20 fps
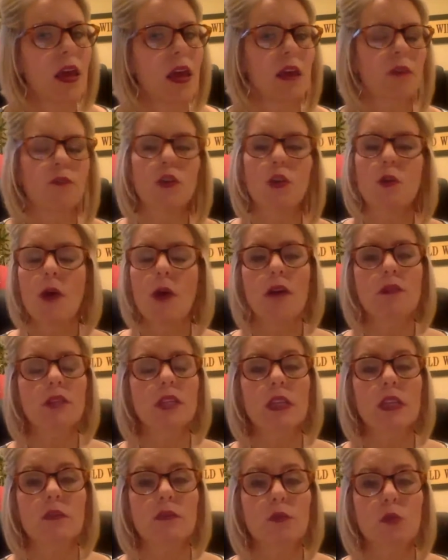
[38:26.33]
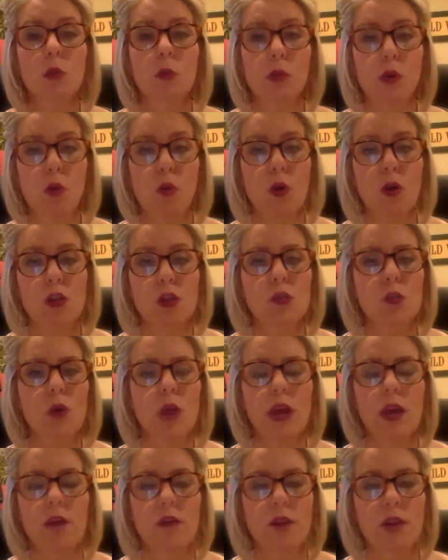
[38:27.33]
if you have to give reports,
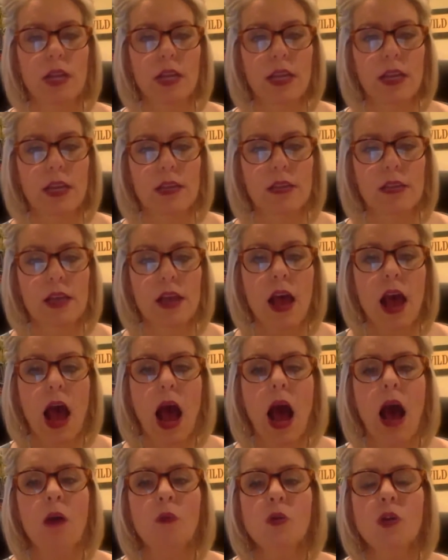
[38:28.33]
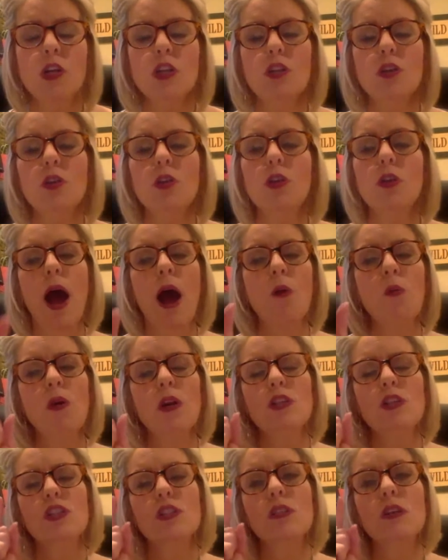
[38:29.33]
whatever it is, I
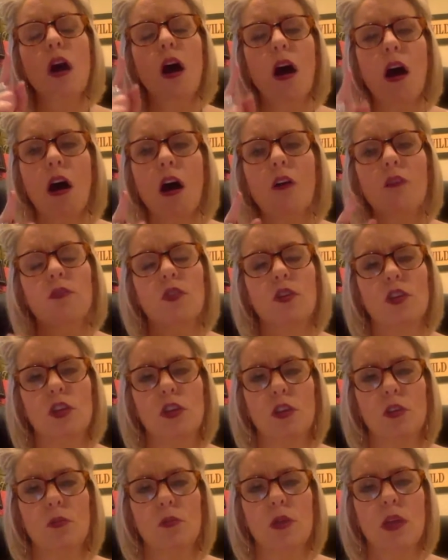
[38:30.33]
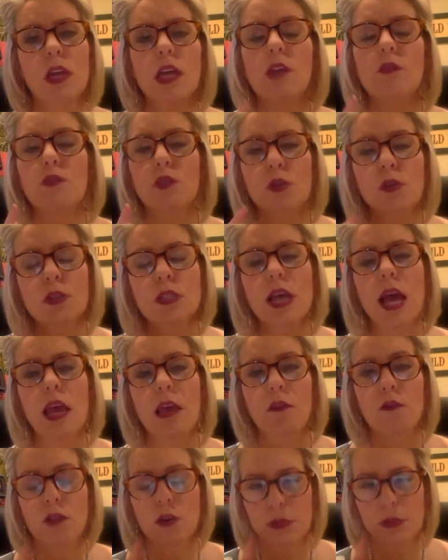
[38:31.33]
want to just offer you, if you'll
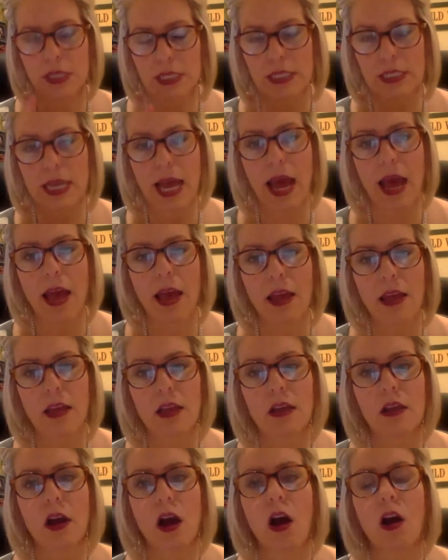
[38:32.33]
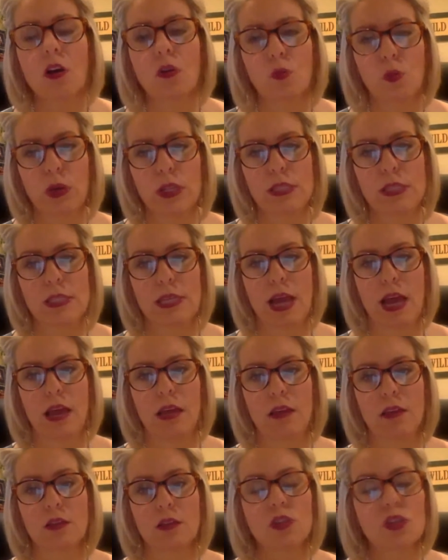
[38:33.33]
take from today on Wednesday,
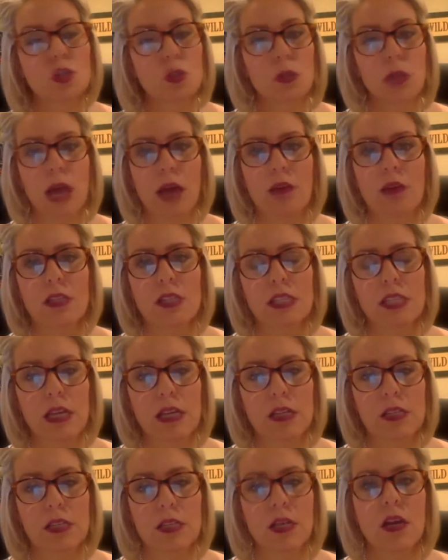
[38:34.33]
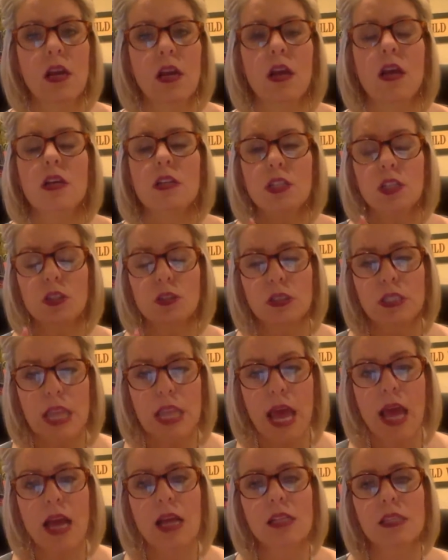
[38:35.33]
July the 6th, till
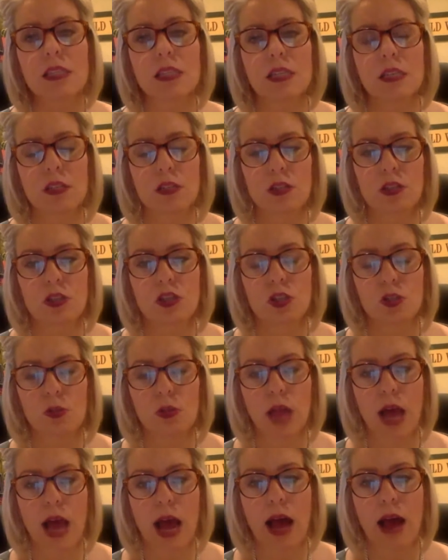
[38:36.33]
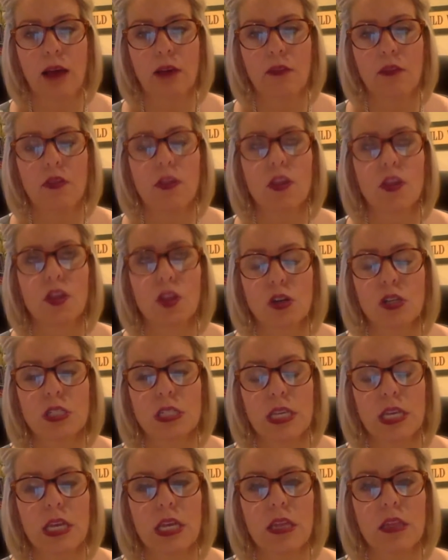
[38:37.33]
next July the
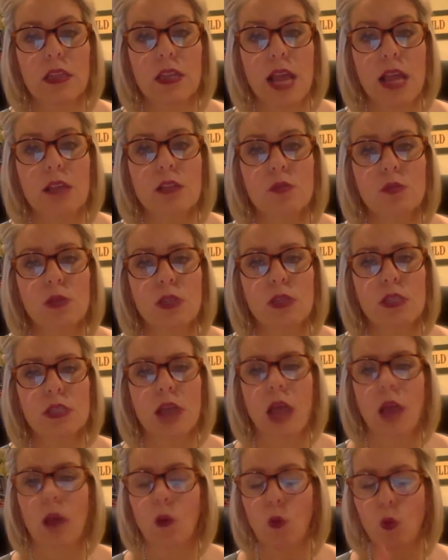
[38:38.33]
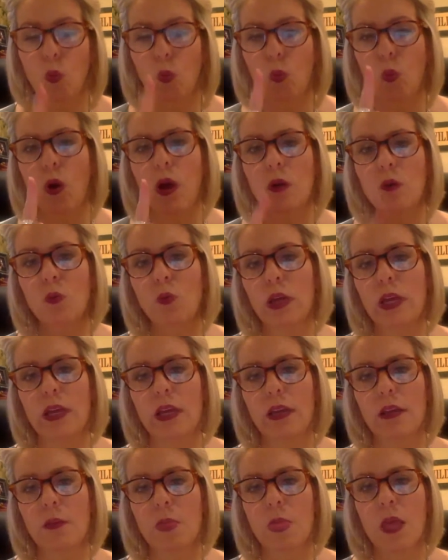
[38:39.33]
13th, next Wednesday, 1
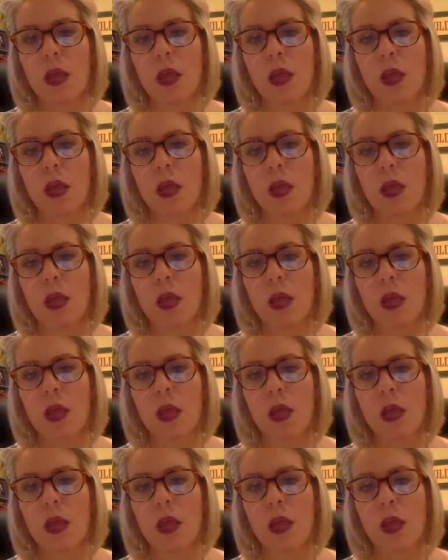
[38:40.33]
week,